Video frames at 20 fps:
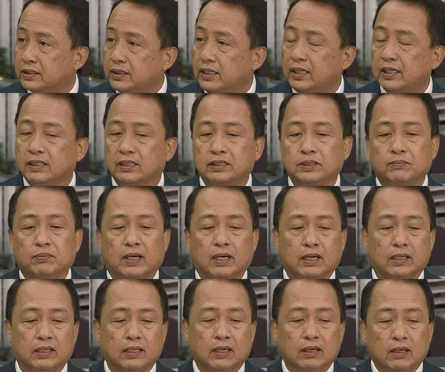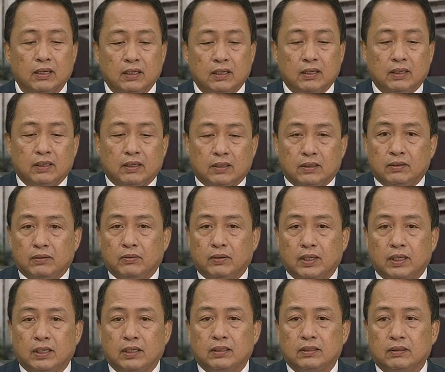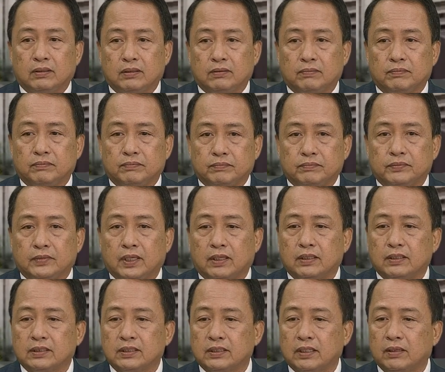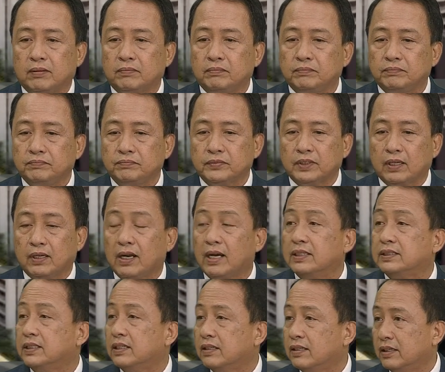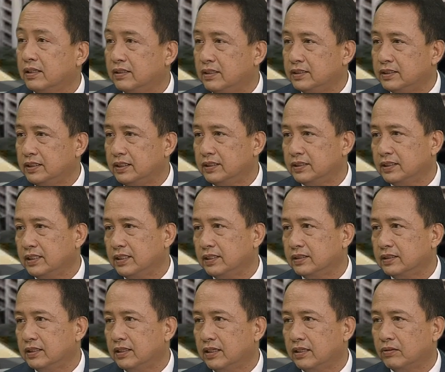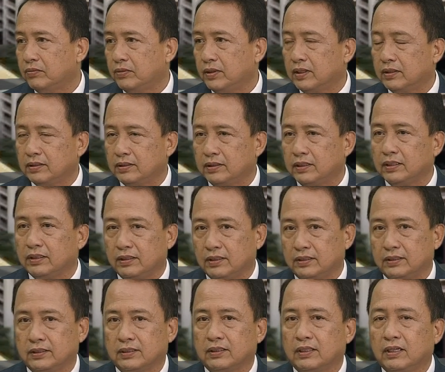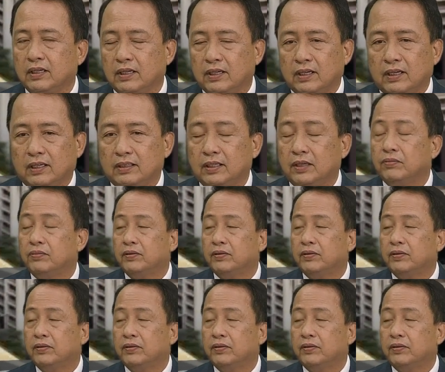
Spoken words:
disease, but, well, there are some classical diseases that it's a